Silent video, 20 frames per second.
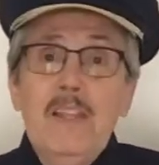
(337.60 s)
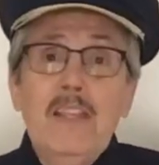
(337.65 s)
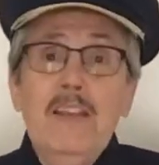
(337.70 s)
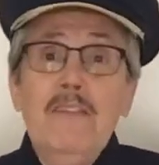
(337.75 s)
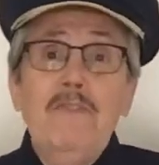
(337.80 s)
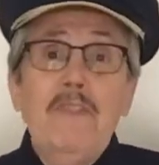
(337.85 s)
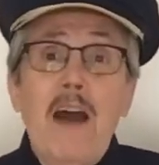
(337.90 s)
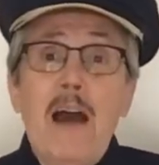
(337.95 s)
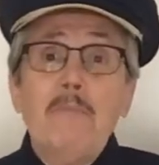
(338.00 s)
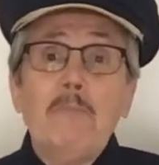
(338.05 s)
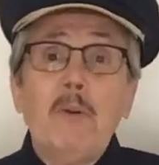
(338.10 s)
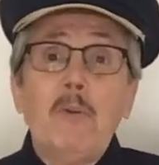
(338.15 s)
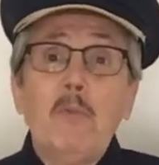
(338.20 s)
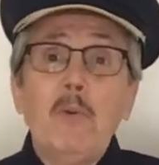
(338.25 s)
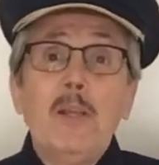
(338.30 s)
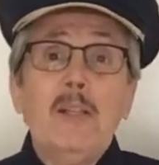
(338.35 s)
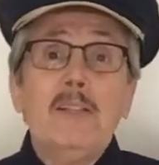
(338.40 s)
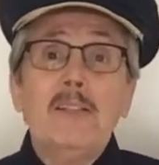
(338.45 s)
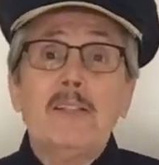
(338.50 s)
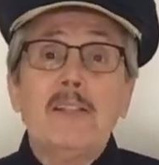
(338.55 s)
If I'm a
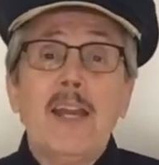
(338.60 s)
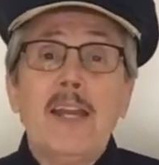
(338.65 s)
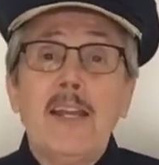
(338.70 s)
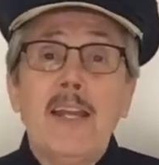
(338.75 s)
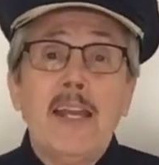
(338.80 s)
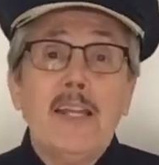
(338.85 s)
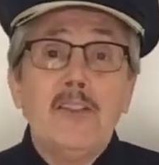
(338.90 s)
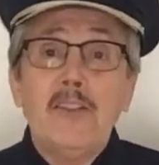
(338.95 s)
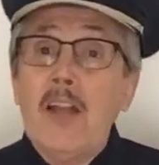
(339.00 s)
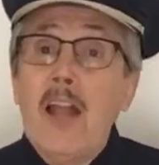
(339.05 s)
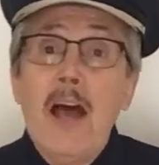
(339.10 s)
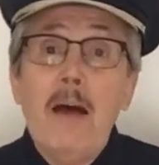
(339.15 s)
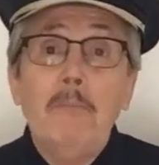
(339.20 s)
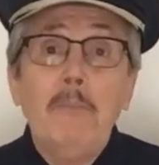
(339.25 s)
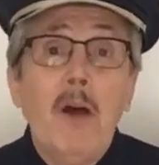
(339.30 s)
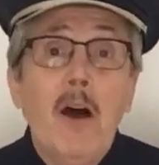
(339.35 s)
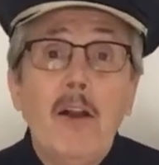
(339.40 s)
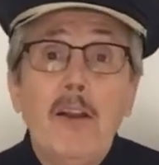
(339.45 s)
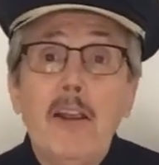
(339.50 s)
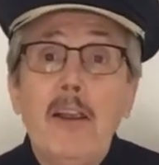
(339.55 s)
real estate agent, I'm
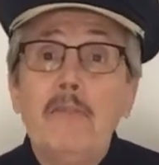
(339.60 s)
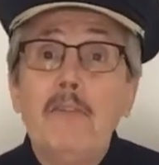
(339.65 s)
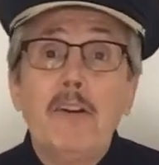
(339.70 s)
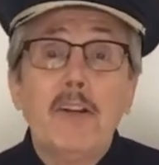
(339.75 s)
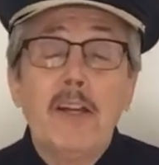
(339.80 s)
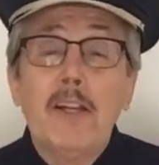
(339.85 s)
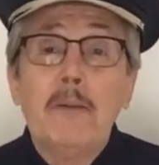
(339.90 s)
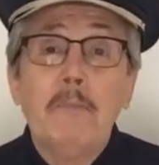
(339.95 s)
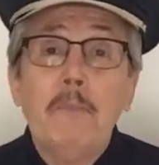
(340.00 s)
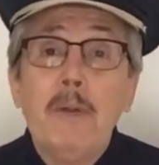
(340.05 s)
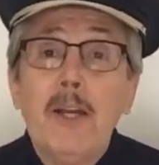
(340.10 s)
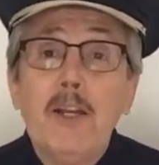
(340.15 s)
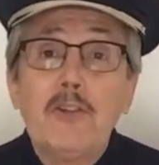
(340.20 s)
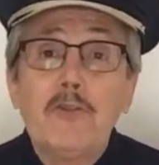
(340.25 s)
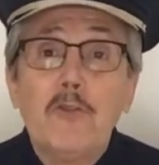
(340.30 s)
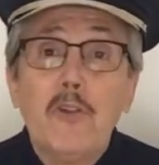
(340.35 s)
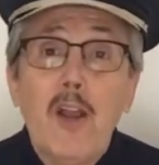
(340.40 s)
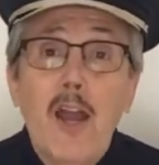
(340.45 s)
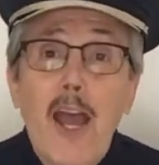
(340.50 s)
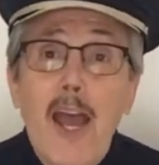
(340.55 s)
not ever going to
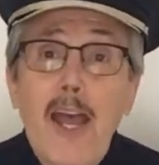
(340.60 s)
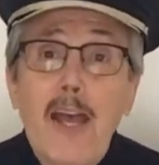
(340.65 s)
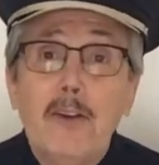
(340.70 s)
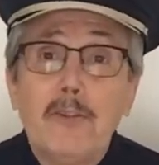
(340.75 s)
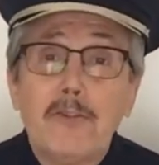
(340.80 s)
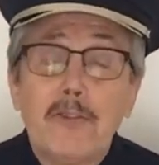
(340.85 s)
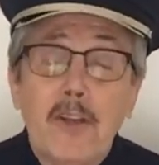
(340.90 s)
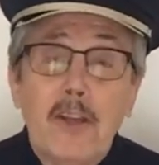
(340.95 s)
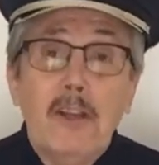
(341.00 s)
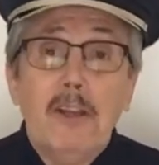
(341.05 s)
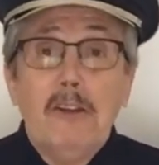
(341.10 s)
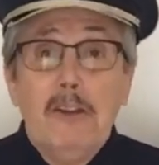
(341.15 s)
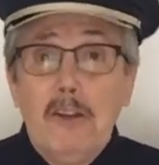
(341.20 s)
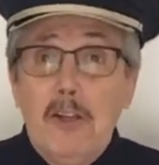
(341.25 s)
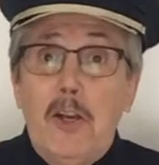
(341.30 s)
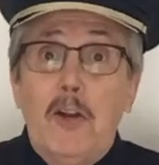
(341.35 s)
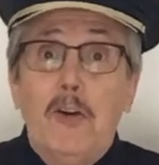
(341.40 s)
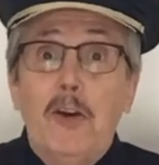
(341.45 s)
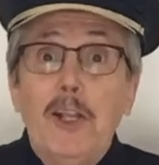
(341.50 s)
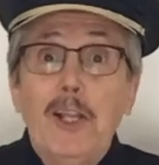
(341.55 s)
measure a house,
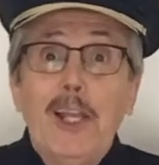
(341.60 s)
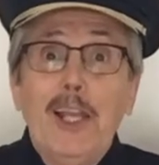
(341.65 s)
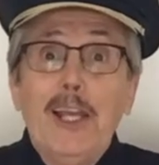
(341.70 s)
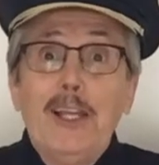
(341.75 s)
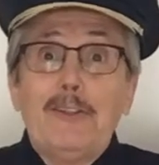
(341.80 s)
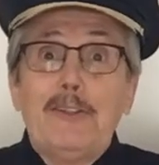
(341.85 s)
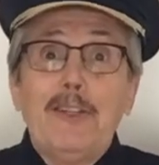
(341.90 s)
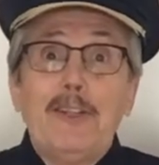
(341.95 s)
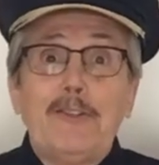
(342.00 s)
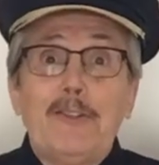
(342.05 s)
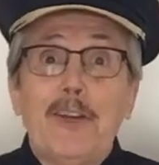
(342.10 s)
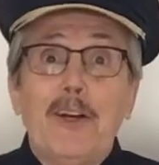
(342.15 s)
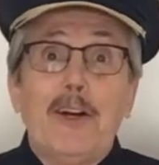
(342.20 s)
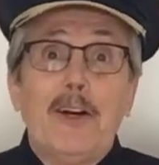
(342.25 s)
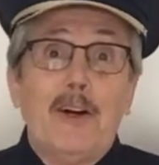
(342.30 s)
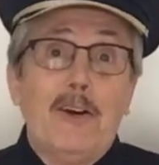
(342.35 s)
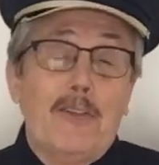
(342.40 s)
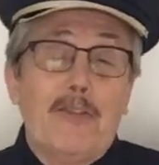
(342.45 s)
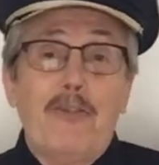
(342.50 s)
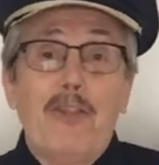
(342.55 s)
you know, unless it's
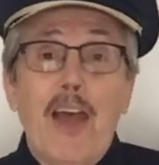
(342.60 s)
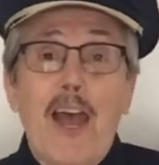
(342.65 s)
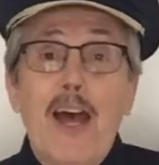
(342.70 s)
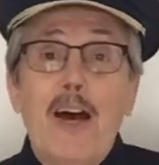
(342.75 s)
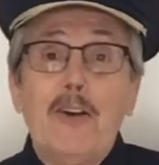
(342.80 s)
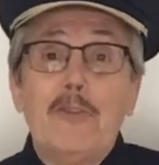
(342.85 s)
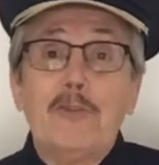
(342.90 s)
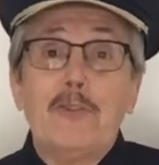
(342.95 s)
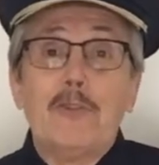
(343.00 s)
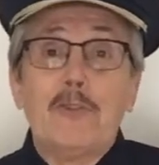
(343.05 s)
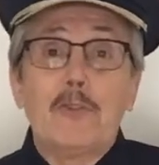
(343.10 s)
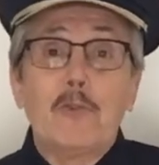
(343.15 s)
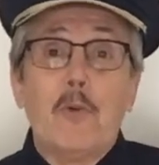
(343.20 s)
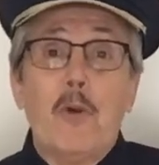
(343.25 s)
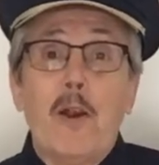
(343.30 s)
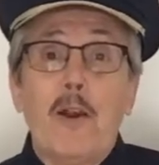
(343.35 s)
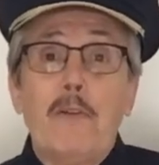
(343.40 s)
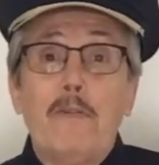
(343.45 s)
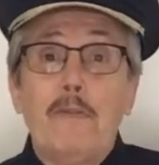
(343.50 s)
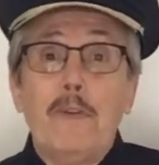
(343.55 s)
1,000
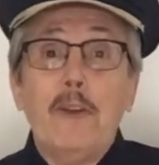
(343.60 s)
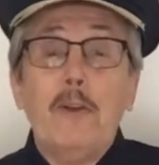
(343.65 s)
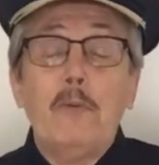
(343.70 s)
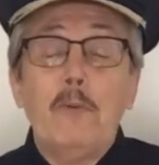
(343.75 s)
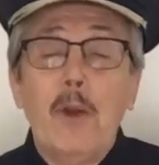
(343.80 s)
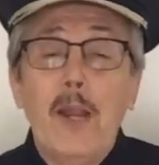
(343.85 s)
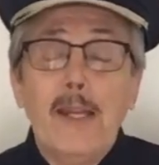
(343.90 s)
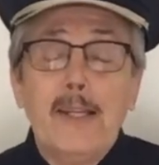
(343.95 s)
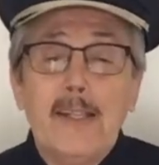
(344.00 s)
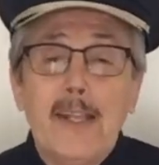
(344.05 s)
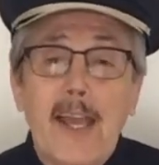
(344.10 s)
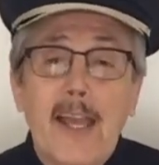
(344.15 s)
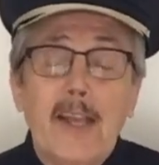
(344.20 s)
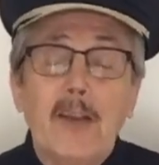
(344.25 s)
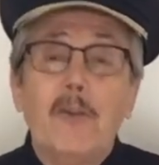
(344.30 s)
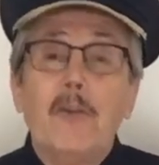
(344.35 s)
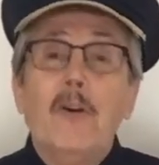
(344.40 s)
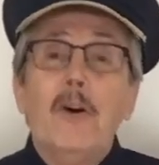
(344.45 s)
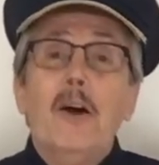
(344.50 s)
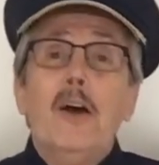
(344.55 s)
square feet
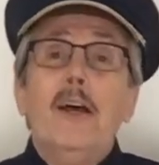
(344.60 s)
rectangle.